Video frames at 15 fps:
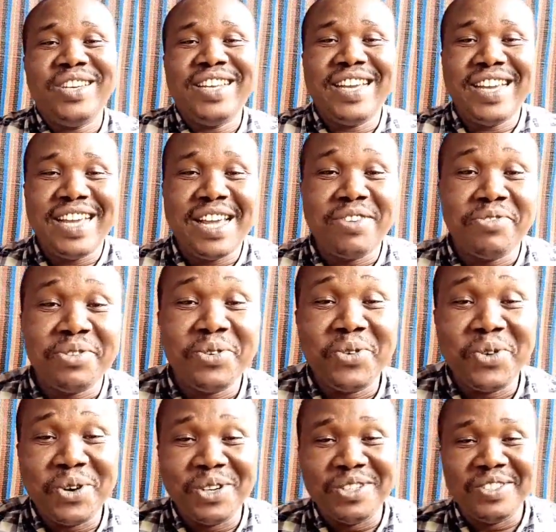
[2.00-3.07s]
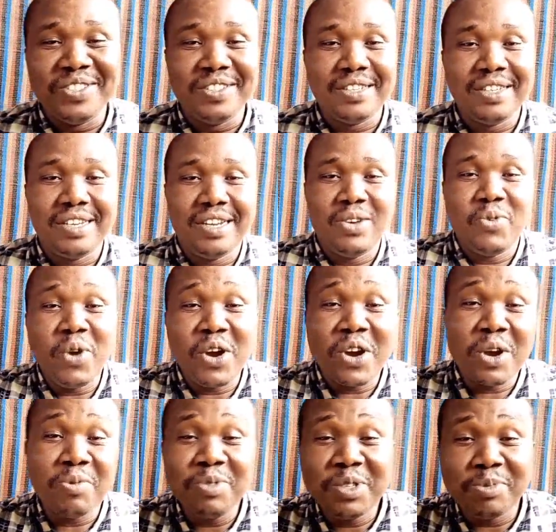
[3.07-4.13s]
day everyone,
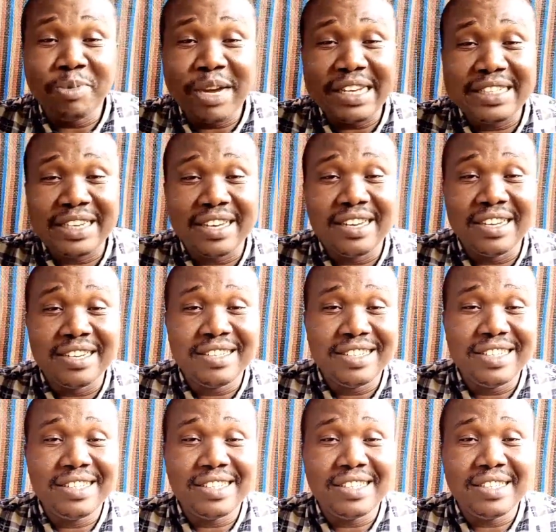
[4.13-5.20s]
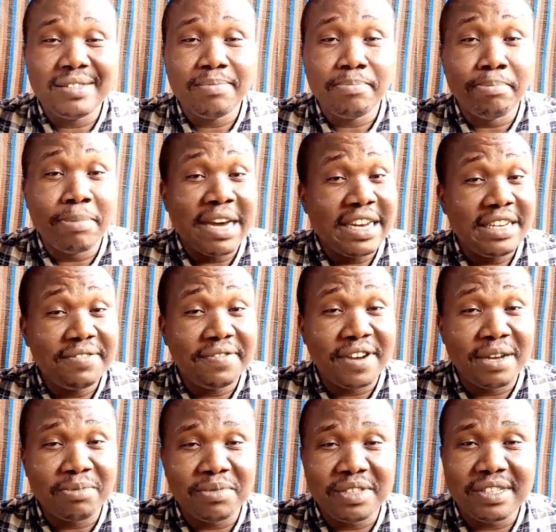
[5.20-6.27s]
welcome to my channel. This is Manage
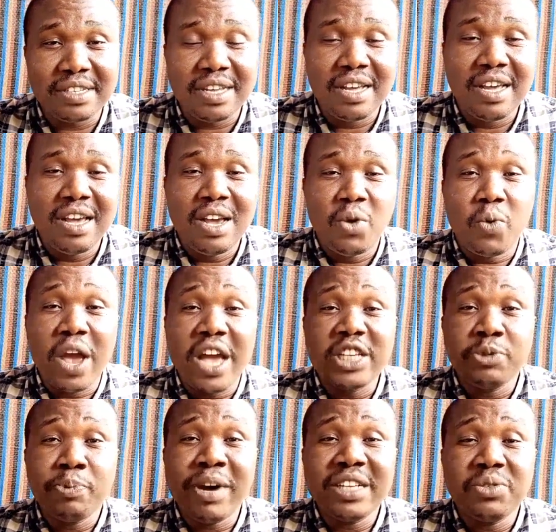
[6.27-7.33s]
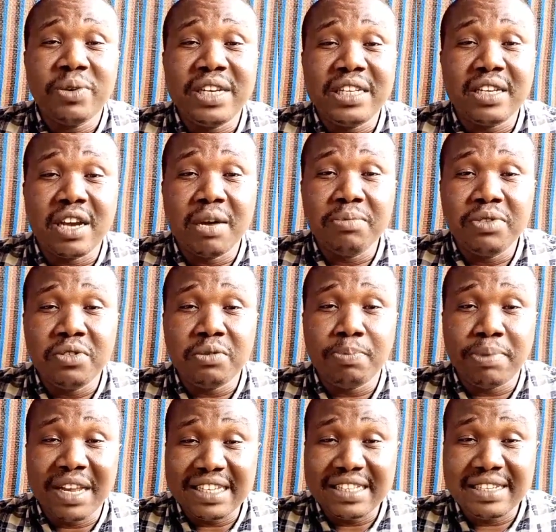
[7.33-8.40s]
Farms. We are experts when it comes to
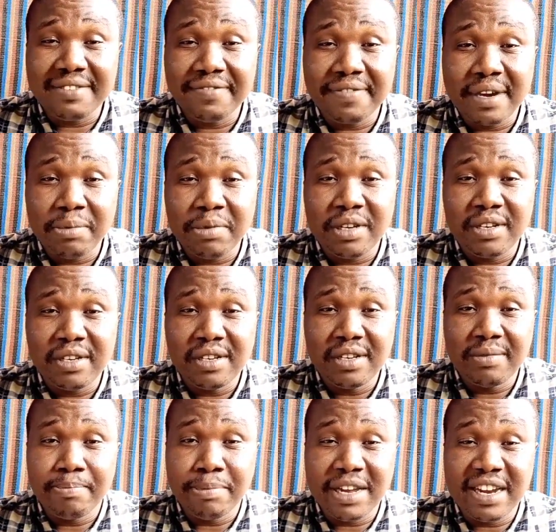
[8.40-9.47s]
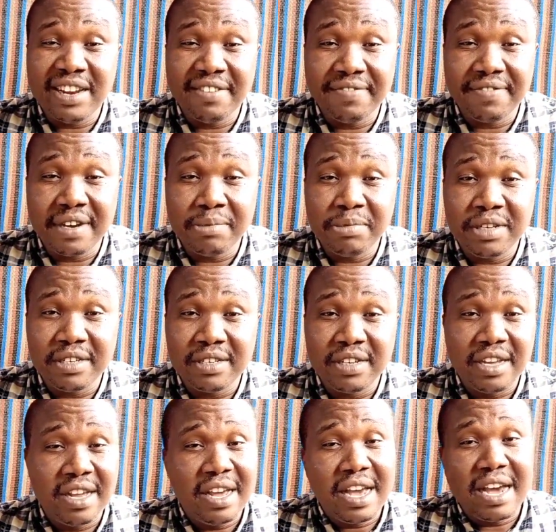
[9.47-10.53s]
plantain farming, banana farming
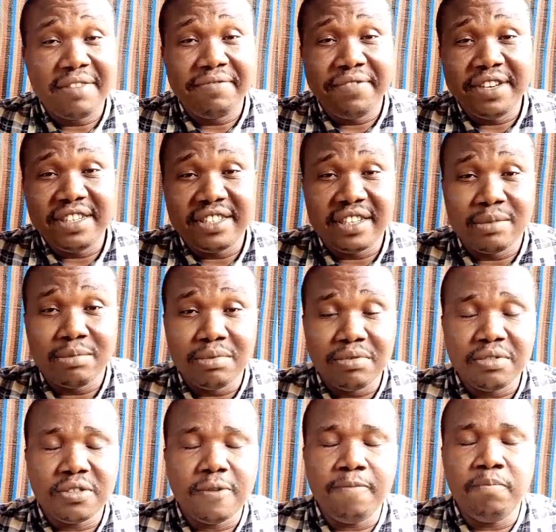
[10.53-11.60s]
and vegetables.